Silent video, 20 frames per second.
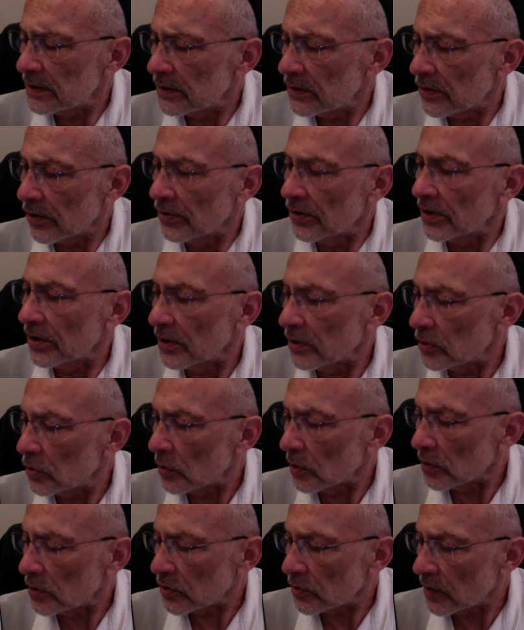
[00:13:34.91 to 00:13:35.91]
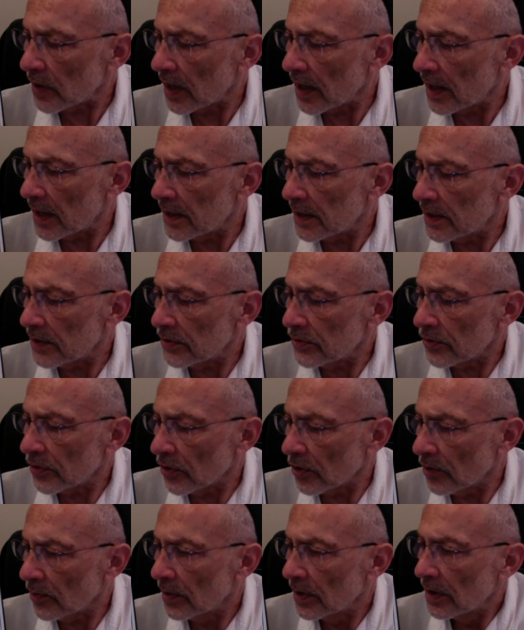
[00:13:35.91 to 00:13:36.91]
turn it into a triad in
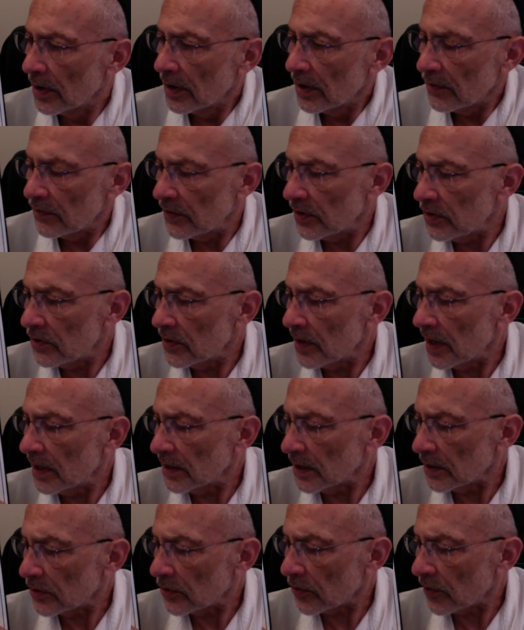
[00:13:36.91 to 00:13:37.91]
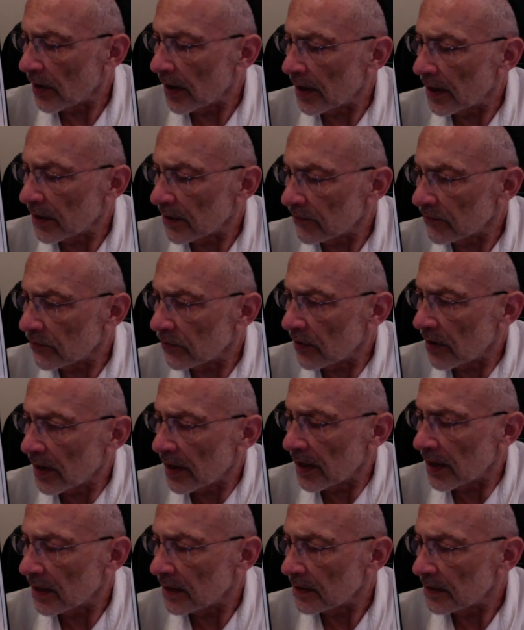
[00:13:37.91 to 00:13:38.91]
term, then you get a triad of
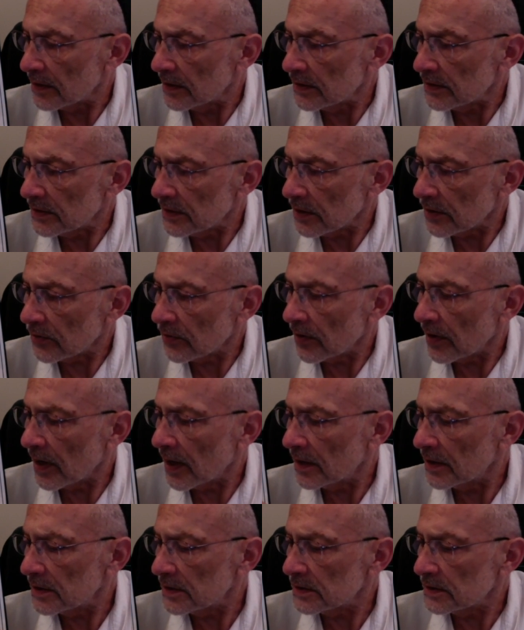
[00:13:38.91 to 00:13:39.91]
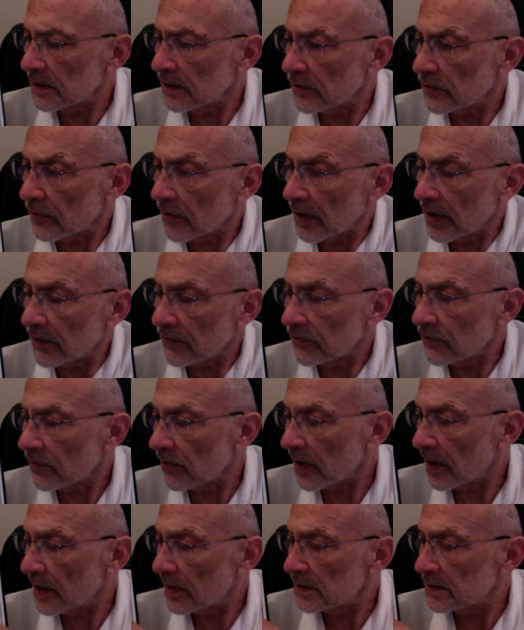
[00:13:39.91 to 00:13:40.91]
triad. This is the triad, this is the triad of
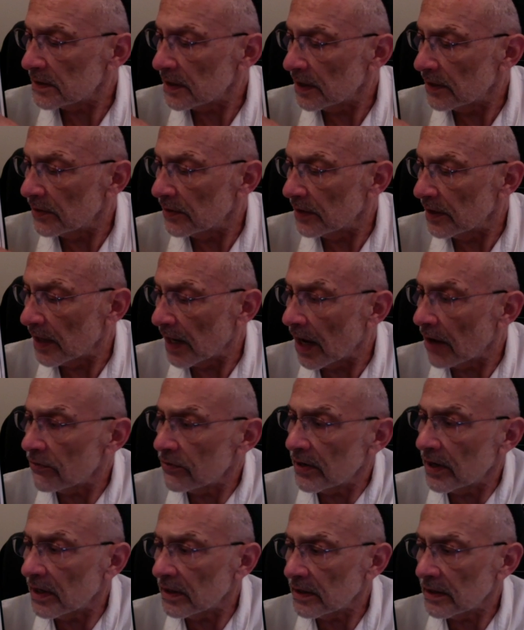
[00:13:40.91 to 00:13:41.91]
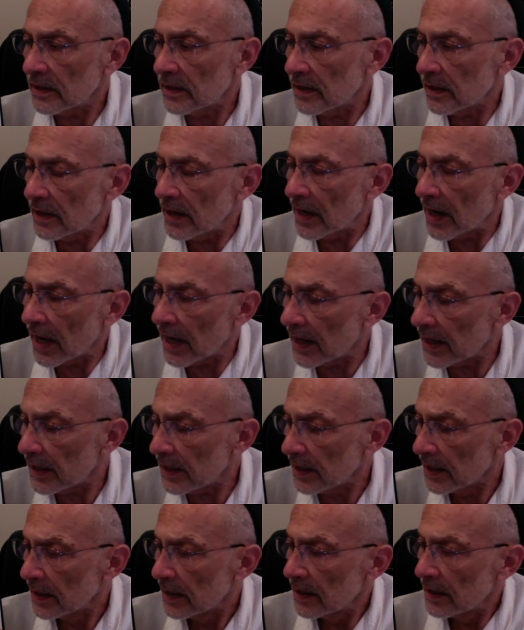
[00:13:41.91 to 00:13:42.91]
triads, and now you got
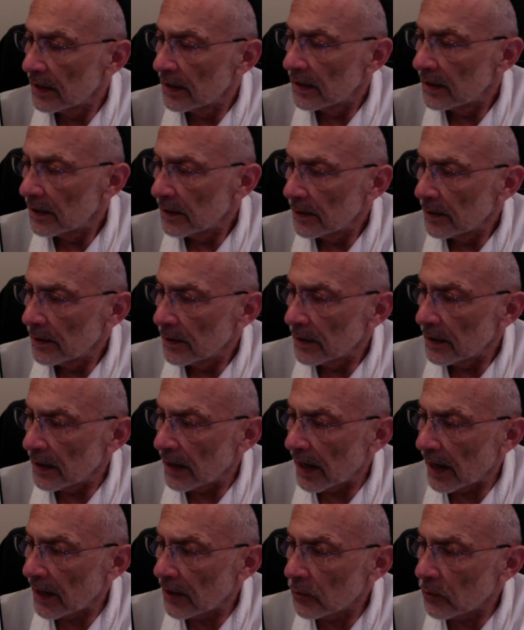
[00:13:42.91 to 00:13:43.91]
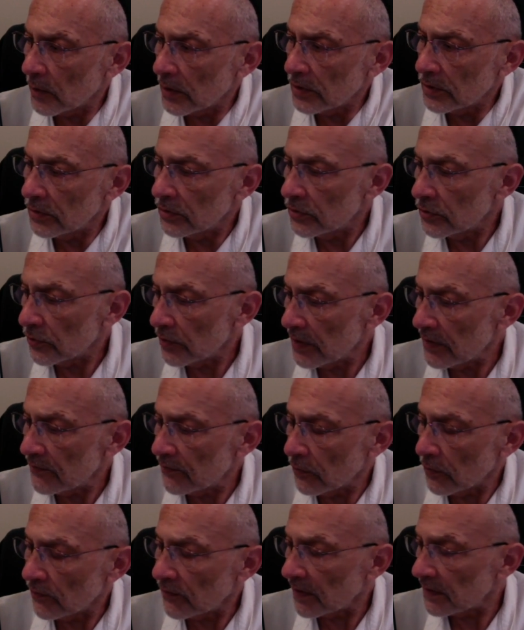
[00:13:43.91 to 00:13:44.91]
9, 1, 2, 3,
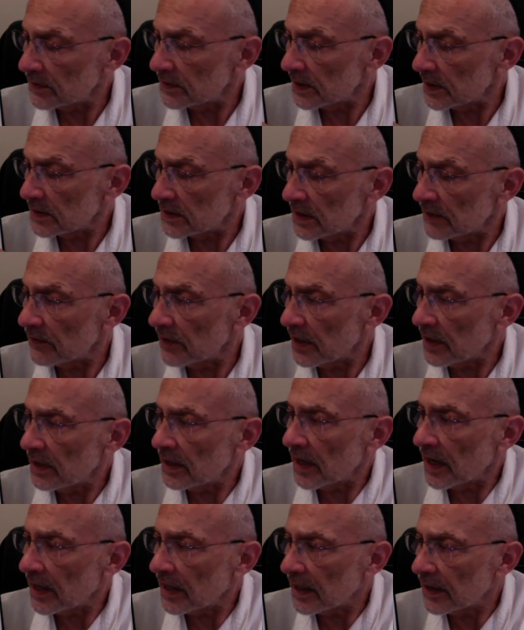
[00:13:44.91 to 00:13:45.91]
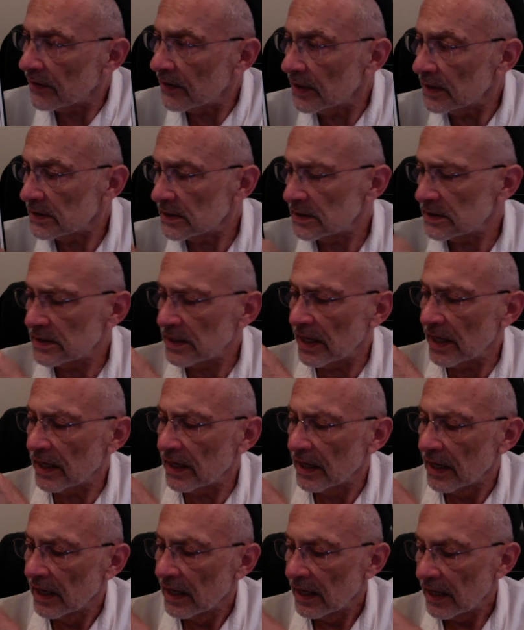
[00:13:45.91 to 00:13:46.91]
4, 5, 6, 7, 8, 9, and this is
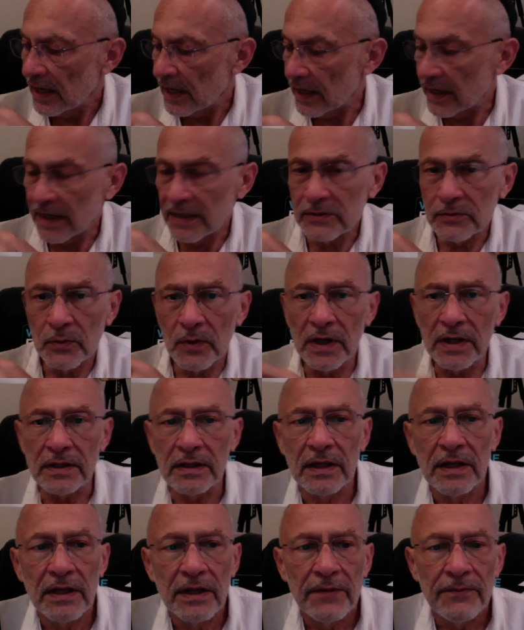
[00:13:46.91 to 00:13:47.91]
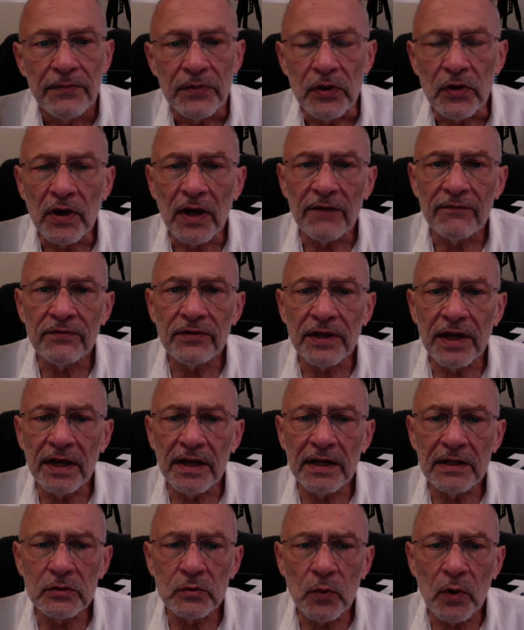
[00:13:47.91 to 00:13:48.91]
10. And guess what? You have
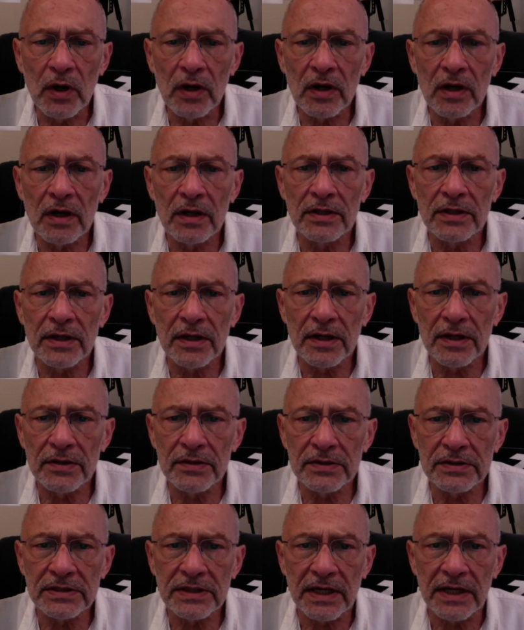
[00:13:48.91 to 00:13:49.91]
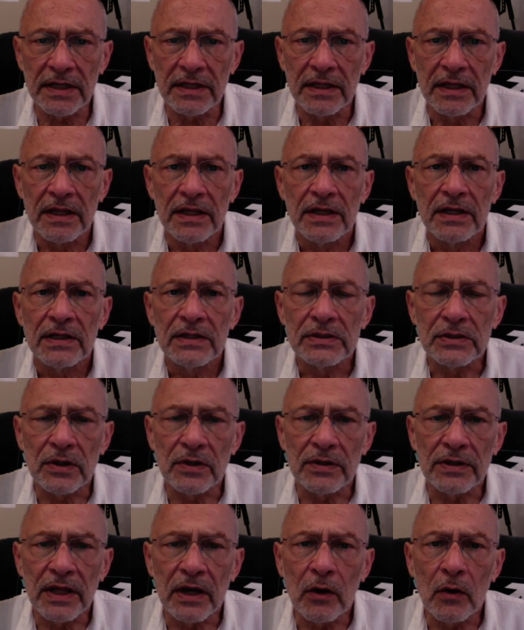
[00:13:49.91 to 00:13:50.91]
10 as well on the other side.
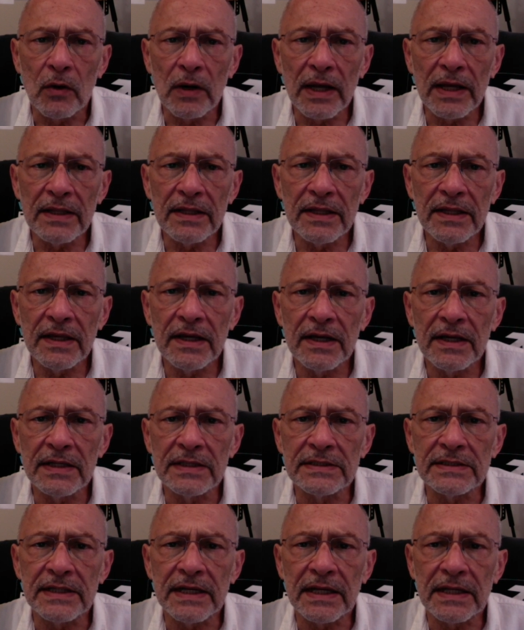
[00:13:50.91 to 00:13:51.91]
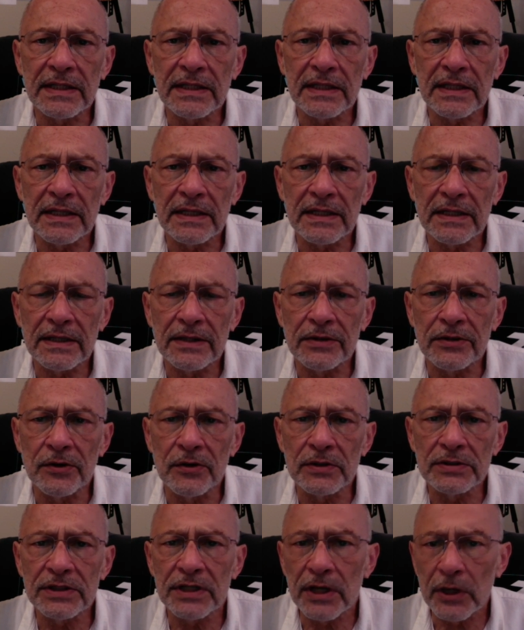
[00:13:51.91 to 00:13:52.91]
So the whole idea is that
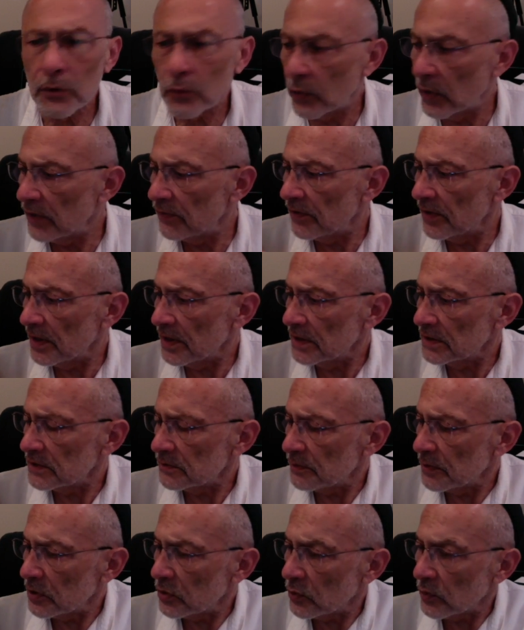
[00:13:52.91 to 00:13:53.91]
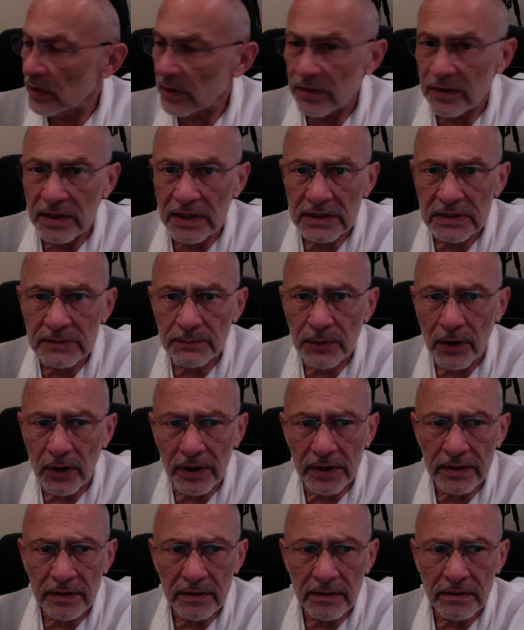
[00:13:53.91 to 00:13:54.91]
there is an equivalence between this
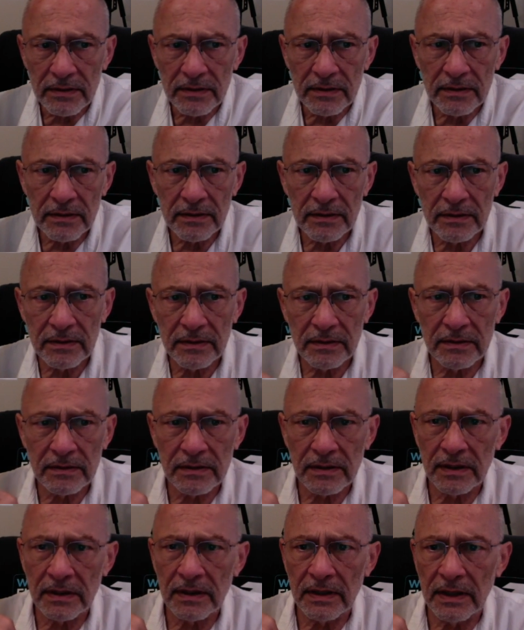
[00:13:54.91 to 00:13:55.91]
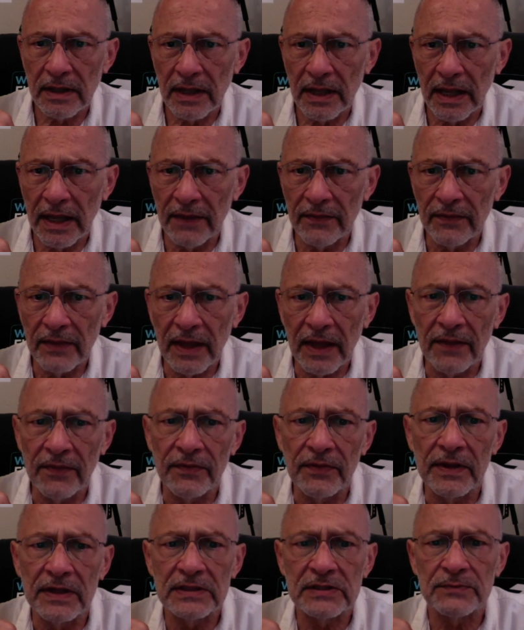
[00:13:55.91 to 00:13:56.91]
part, okay, and
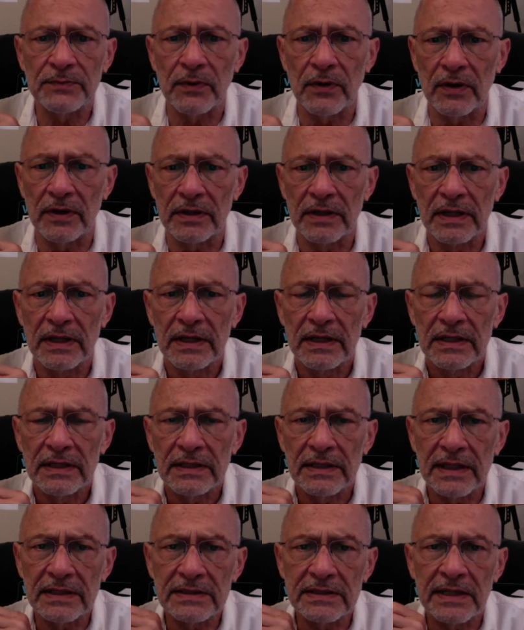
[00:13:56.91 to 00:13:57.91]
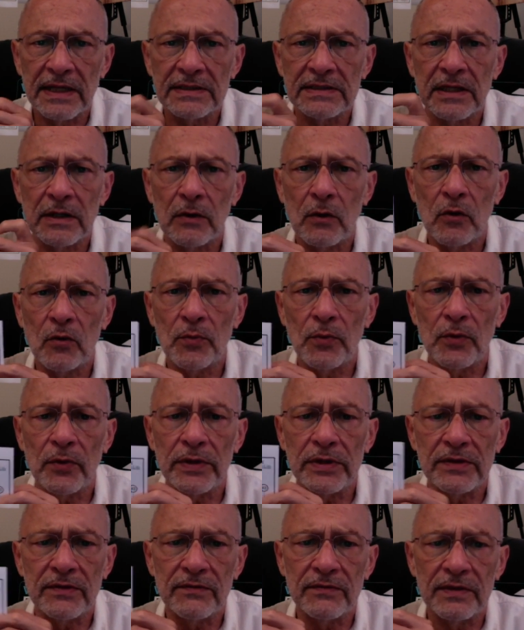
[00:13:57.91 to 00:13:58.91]
this part. That's the whole
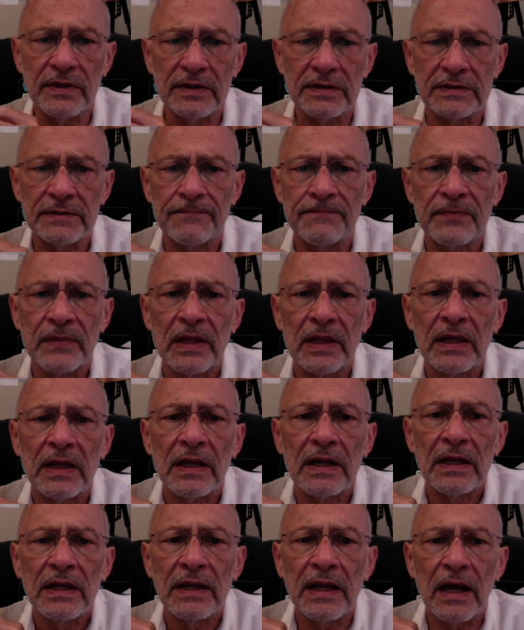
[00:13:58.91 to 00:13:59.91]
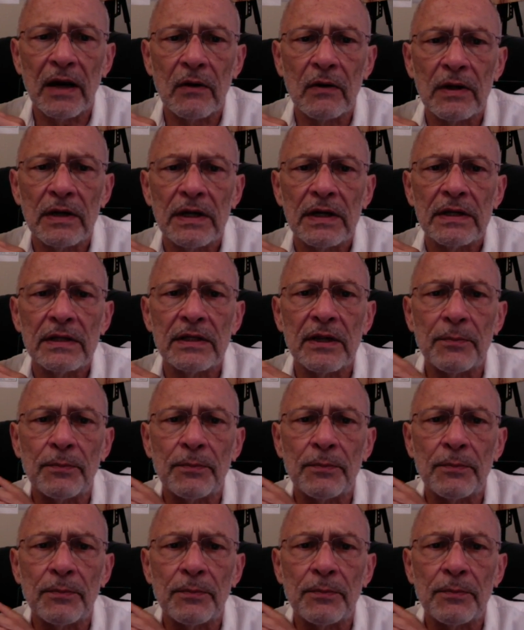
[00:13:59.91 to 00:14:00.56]
point of this. Now, the